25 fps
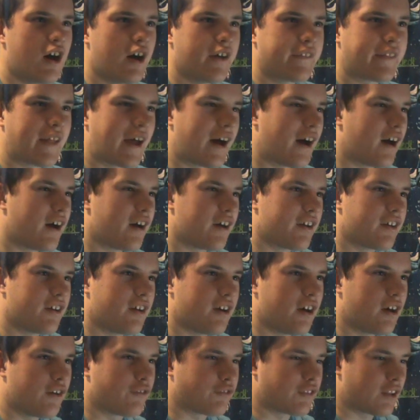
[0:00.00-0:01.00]
that I
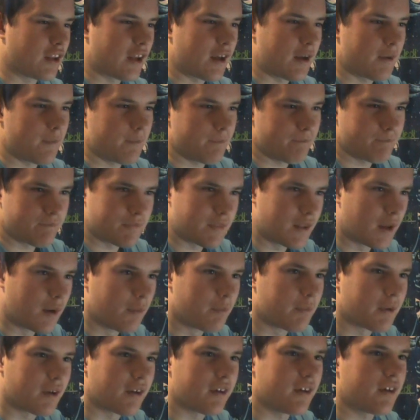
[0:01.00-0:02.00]
of the
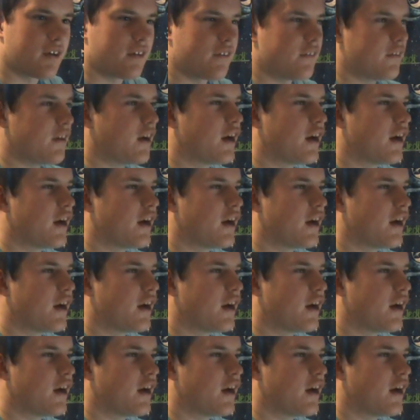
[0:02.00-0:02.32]
number